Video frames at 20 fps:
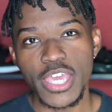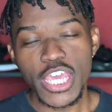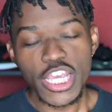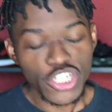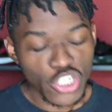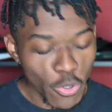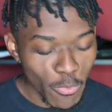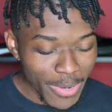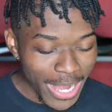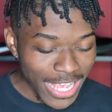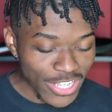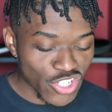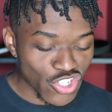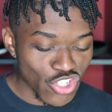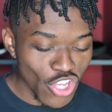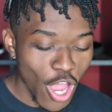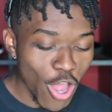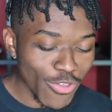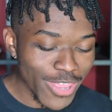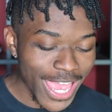So when I
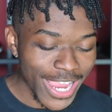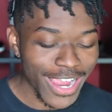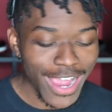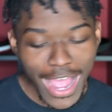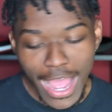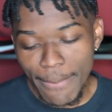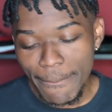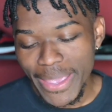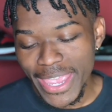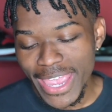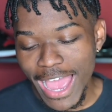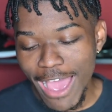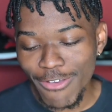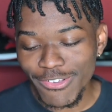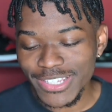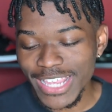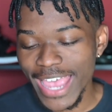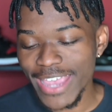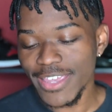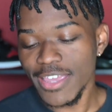saw that comment, I
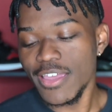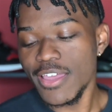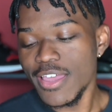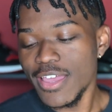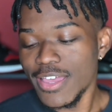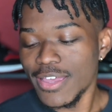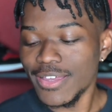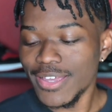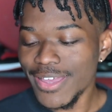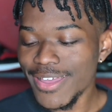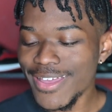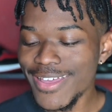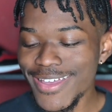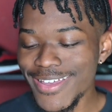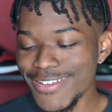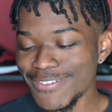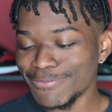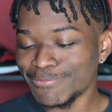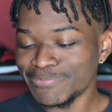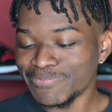was like,
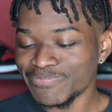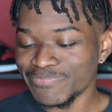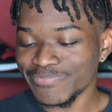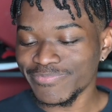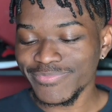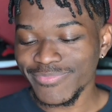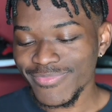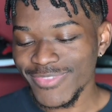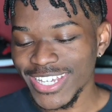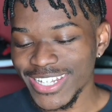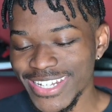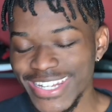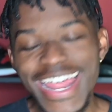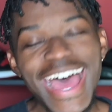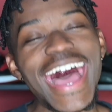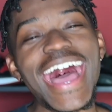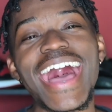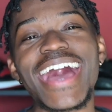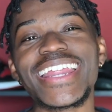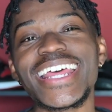uh,
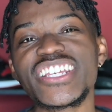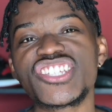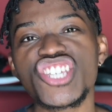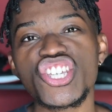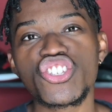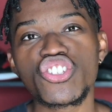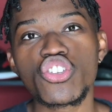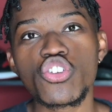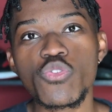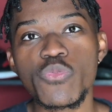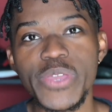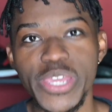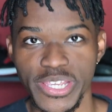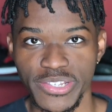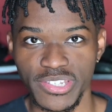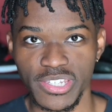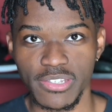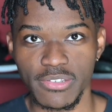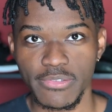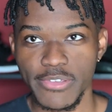nah, that's just too
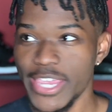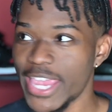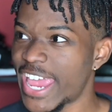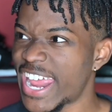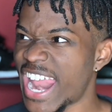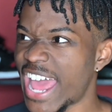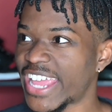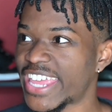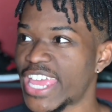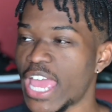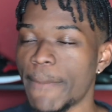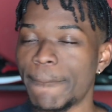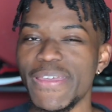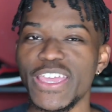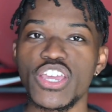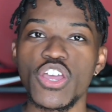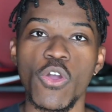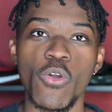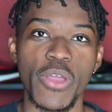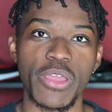easy. And I kept
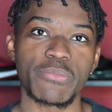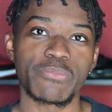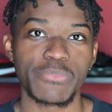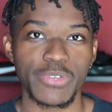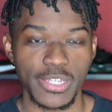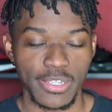it going.